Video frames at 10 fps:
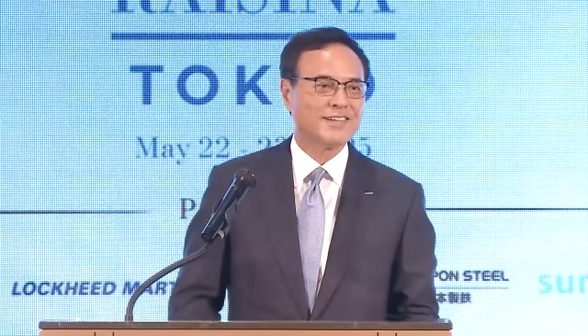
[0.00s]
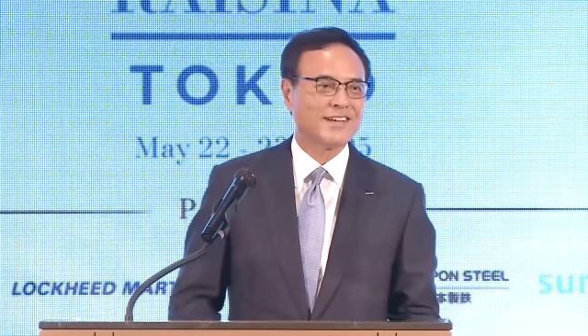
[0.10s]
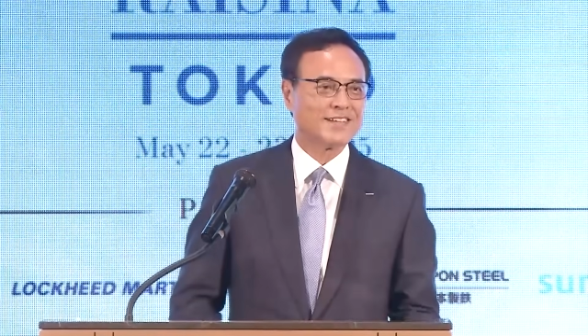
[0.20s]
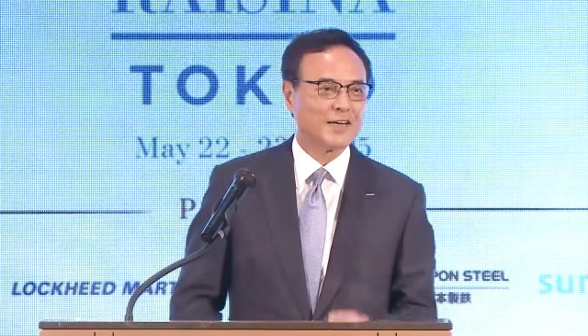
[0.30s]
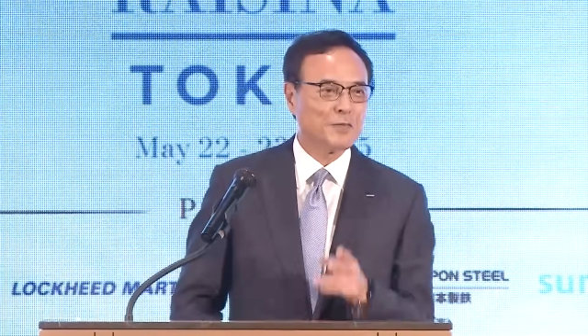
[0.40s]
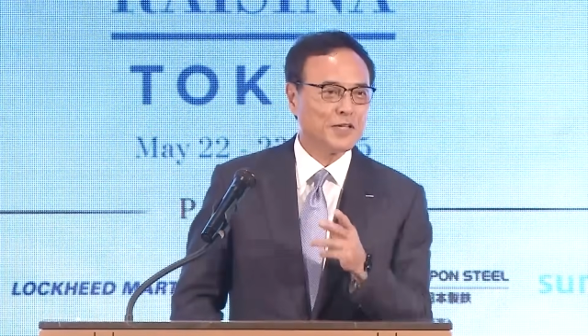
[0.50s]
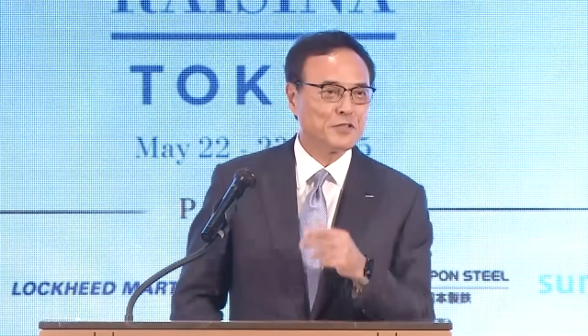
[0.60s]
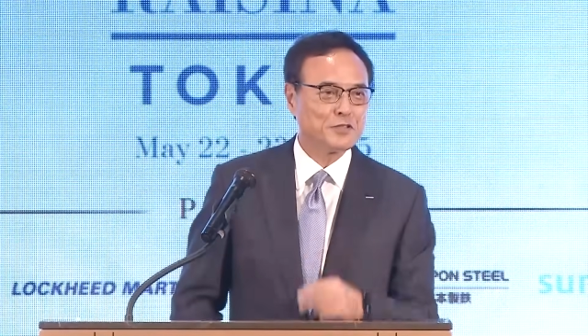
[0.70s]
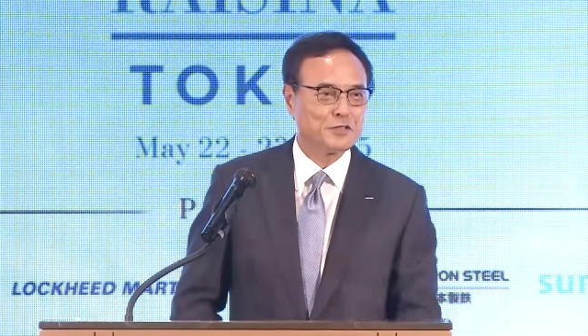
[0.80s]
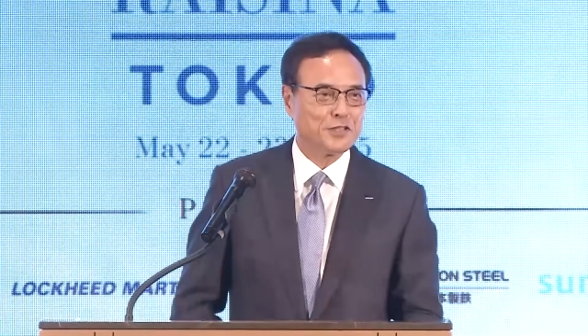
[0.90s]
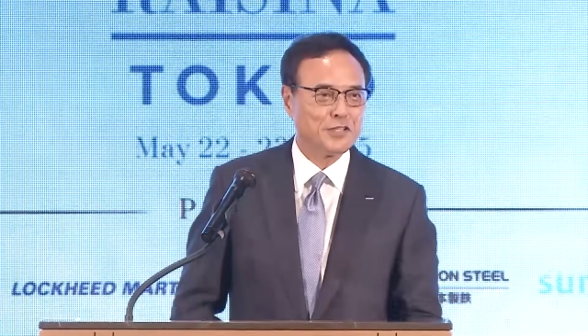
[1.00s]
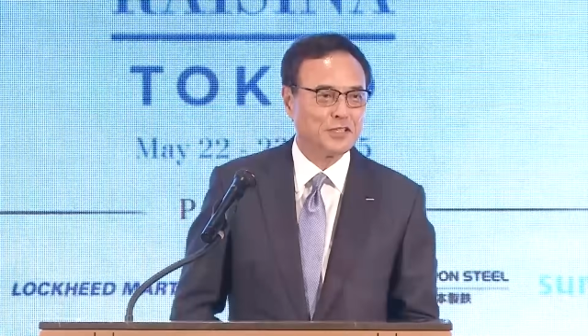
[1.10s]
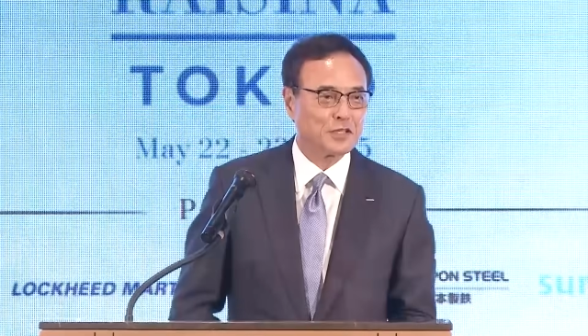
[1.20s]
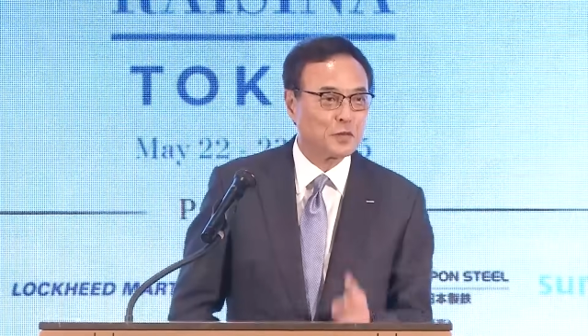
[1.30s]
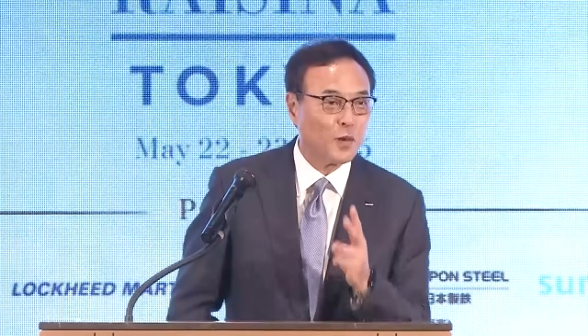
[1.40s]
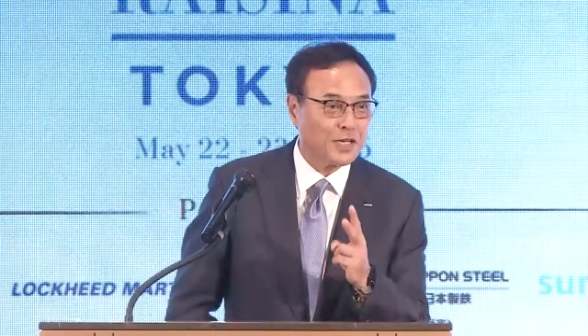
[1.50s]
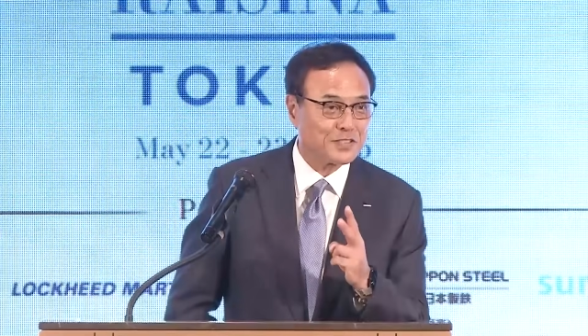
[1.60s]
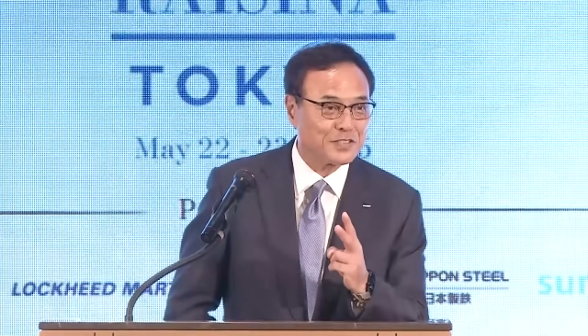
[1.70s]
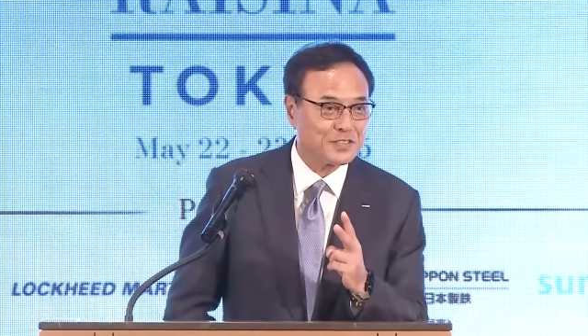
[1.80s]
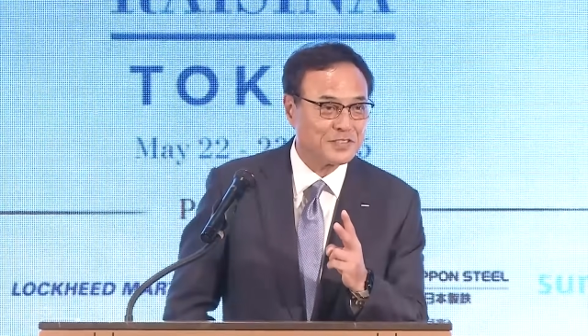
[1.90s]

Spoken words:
and I went to India twice.